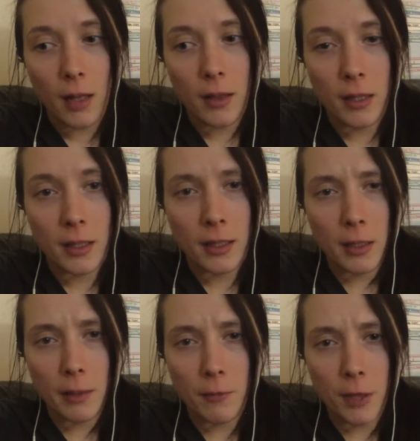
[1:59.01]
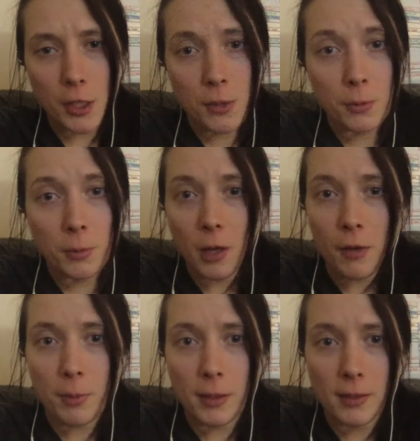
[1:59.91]
The vegetable
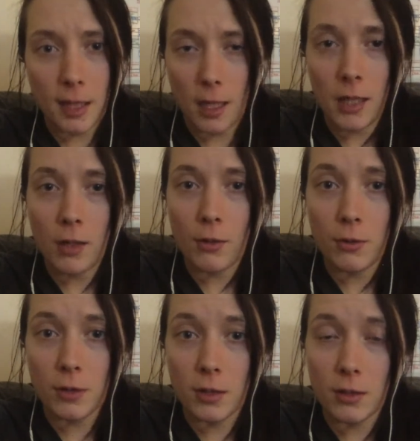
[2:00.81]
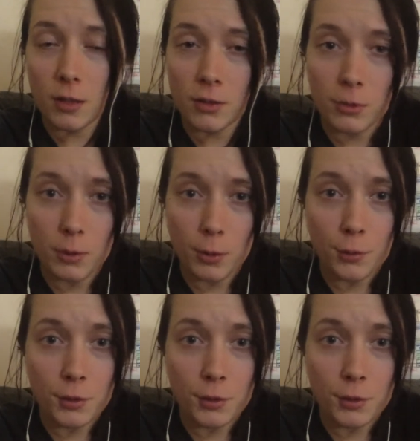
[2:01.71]
broth paste that I use is also a low